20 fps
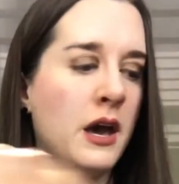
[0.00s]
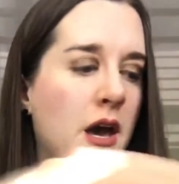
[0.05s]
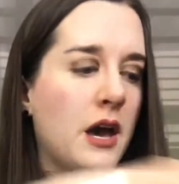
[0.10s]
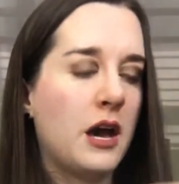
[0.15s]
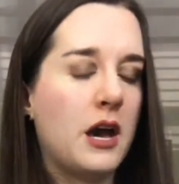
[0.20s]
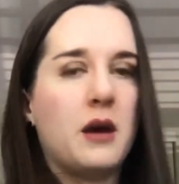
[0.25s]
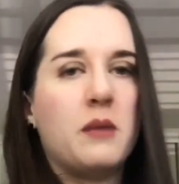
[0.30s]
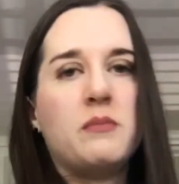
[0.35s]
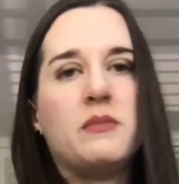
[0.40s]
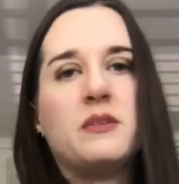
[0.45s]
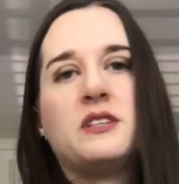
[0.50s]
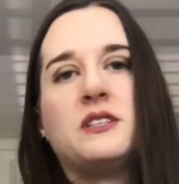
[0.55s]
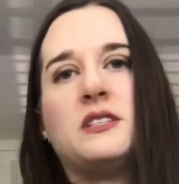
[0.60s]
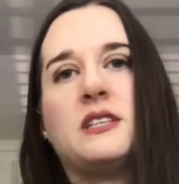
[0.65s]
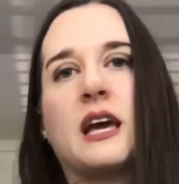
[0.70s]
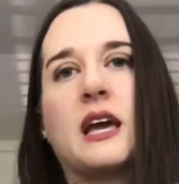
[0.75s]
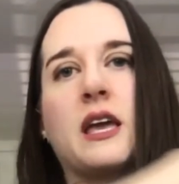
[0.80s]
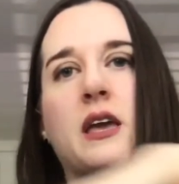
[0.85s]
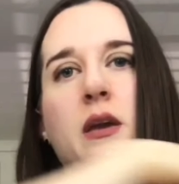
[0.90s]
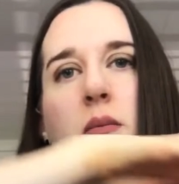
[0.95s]
The
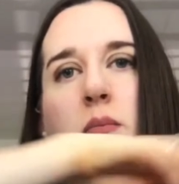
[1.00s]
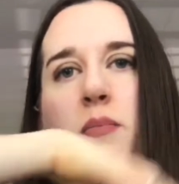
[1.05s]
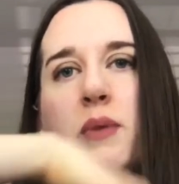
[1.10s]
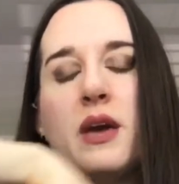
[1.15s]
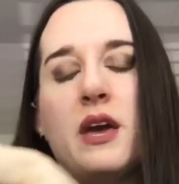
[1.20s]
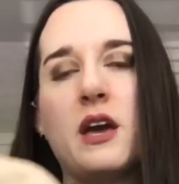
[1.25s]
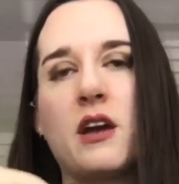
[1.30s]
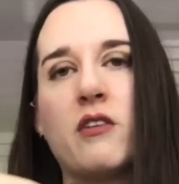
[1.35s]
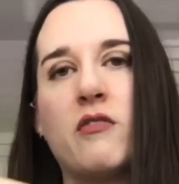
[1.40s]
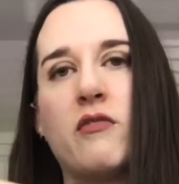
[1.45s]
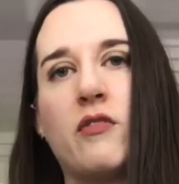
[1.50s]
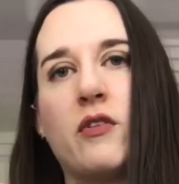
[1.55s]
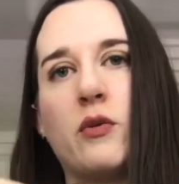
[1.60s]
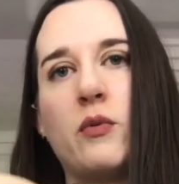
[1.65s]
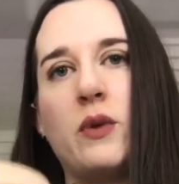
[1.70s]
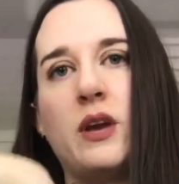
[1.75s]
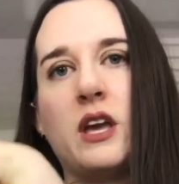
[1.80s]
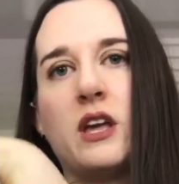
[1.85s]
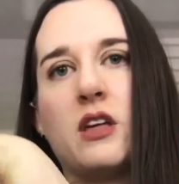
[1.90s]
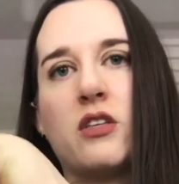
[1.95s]
second pick for
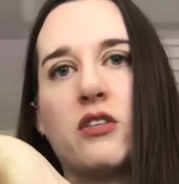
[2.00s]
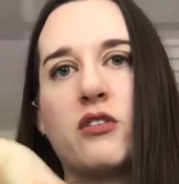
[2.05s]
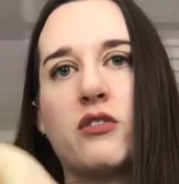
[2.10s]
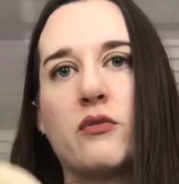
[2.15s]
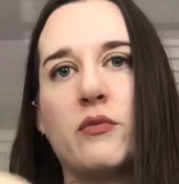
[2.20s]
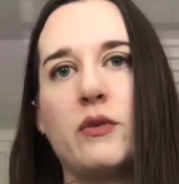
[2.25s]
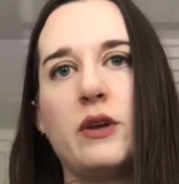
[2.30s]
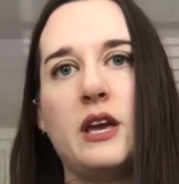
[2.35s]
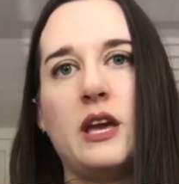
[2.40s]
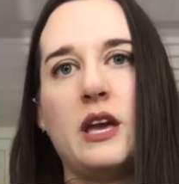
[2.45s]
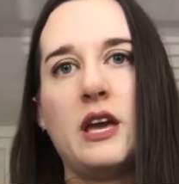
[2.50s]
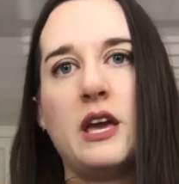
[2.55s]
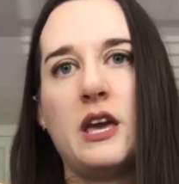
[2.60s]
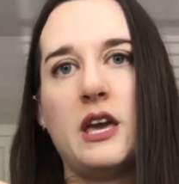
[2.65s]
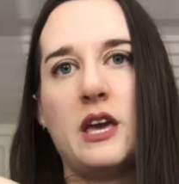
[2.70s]
week 3